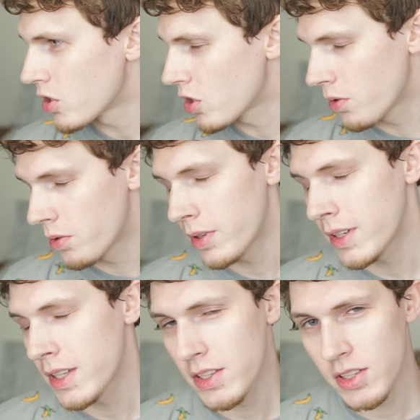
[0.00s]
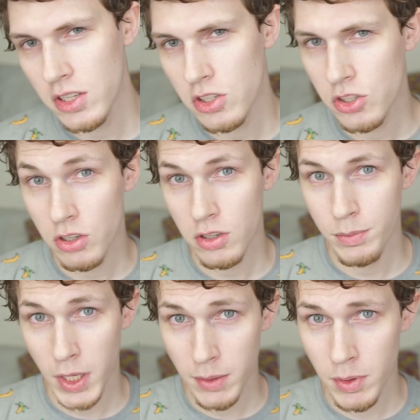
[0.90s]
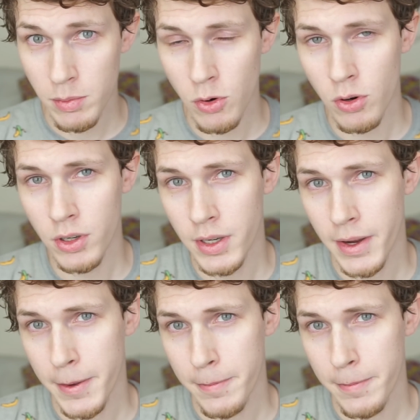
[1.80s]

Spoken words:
So, does this shirt make me more,